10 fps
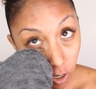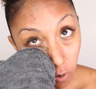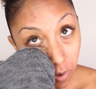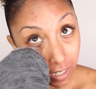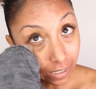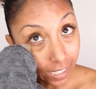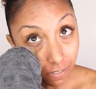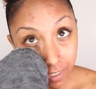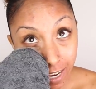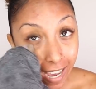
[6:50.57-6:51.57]
don't want to
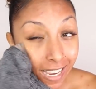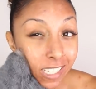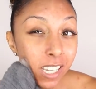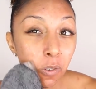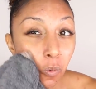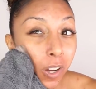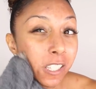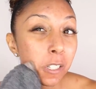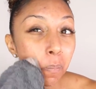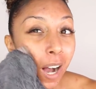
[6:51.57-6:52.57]
leave the ice in
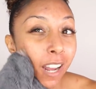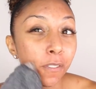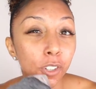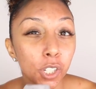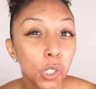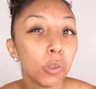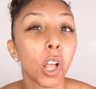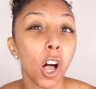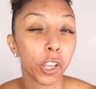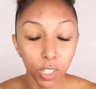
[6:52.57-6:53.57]
one spot for too long.